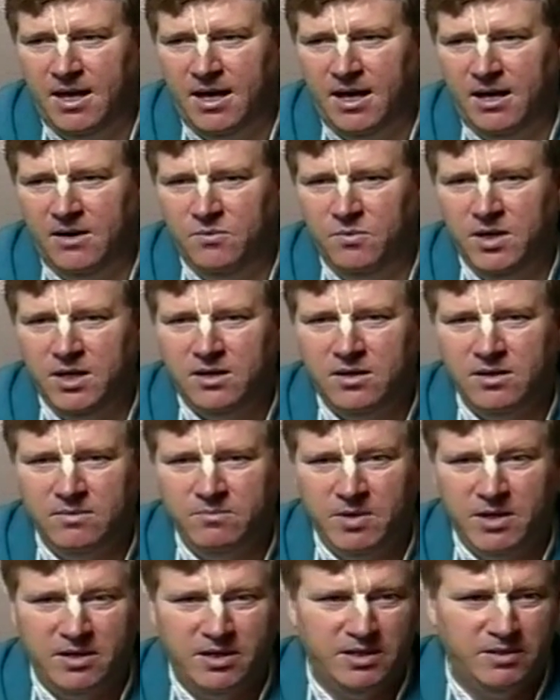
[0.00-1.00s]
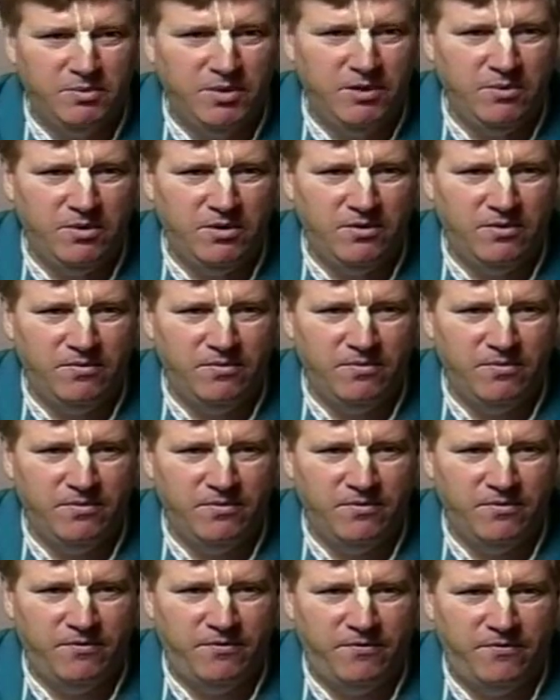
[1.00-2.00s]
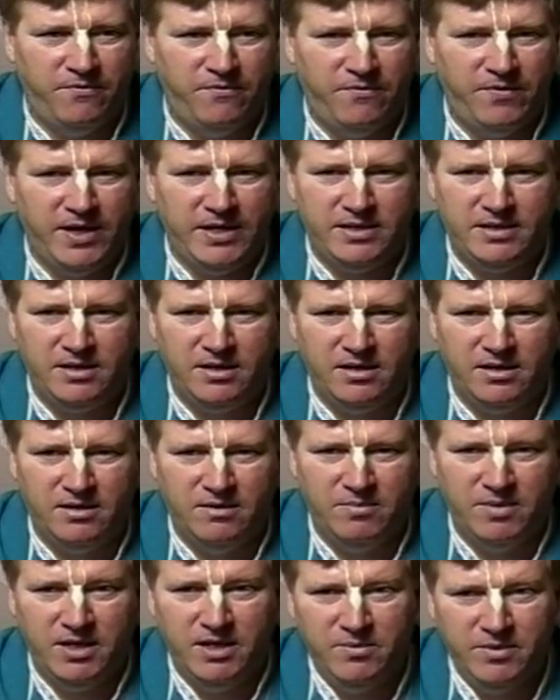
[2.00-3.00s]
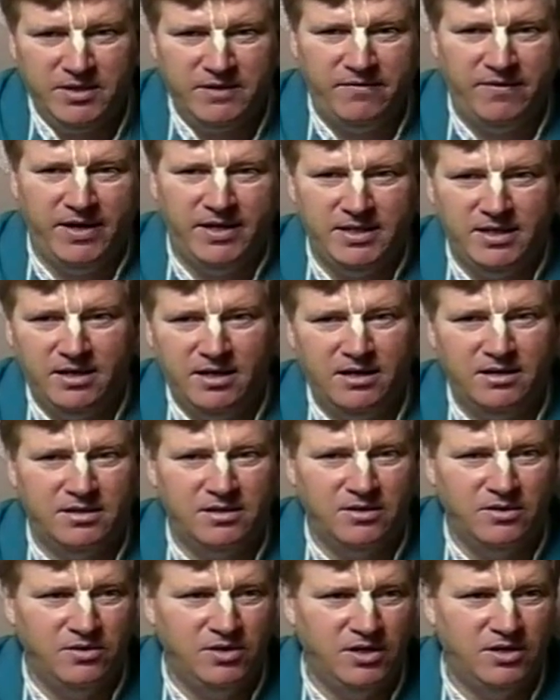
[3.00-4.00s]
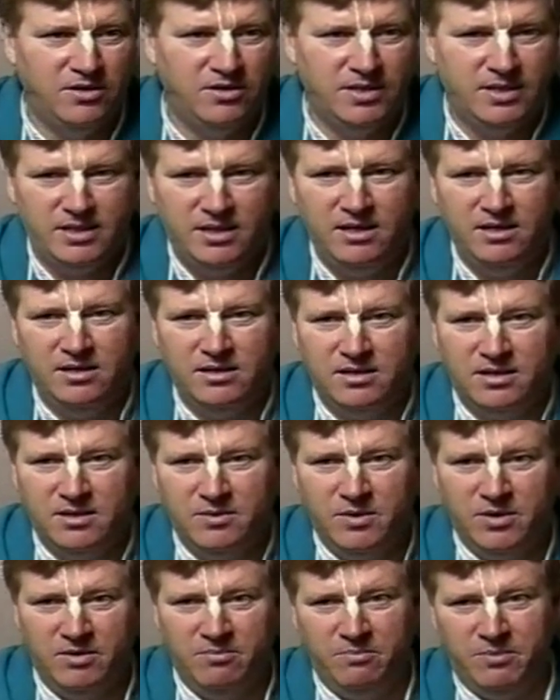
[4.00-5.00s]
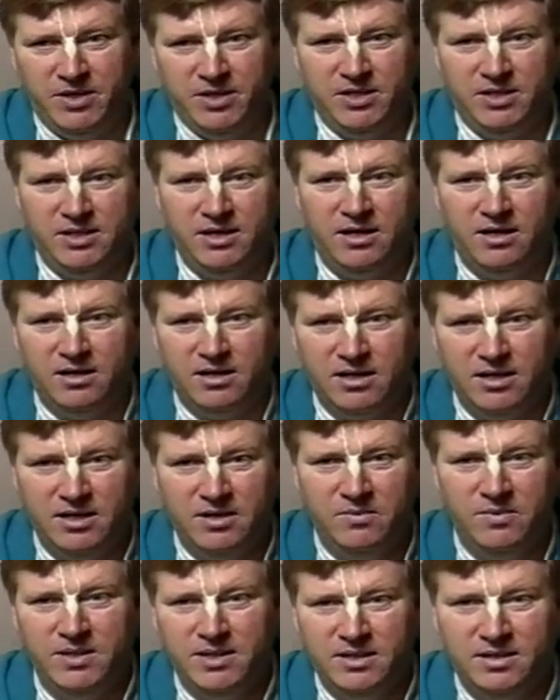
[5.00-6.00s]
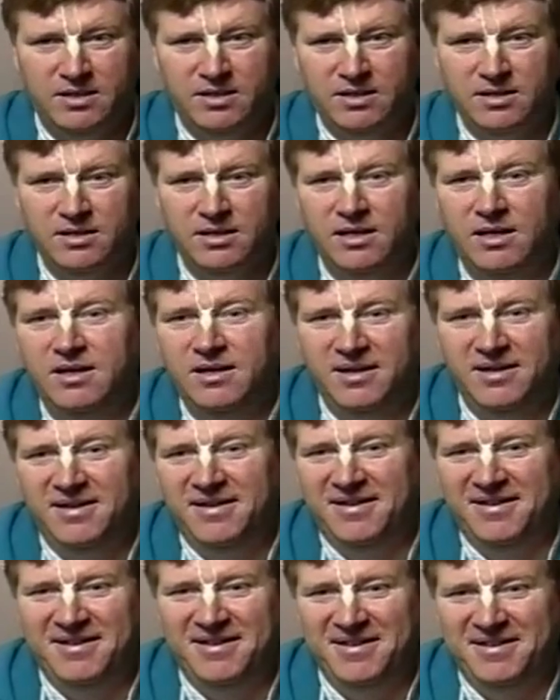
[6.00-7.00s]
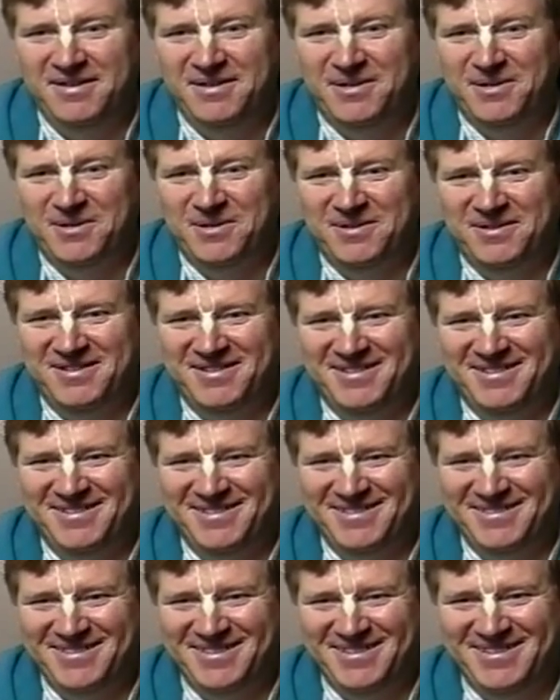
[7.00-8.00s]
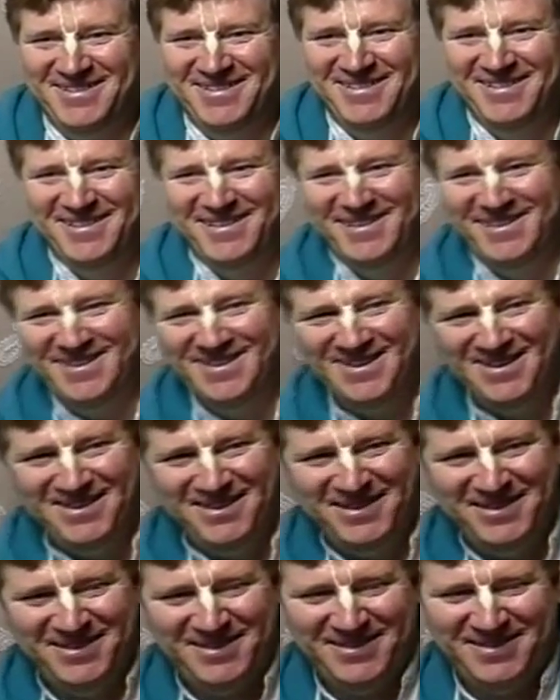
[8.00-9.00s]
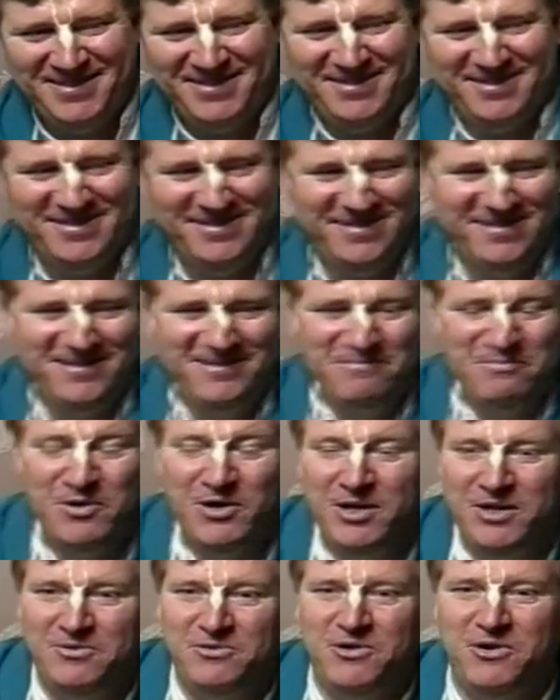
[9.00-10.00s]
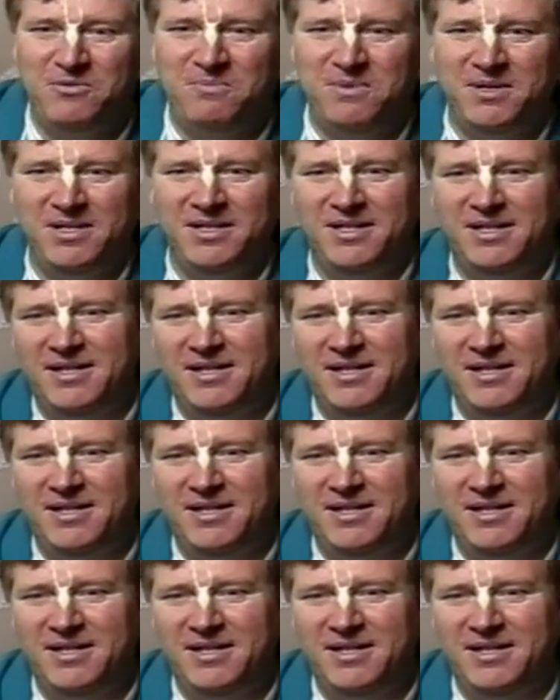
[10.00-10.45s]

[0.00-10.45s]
And we could, because we were facing him, and he was facing us, although he couldn't see us, because we were in pitch dark, and he was in this, in this bright room.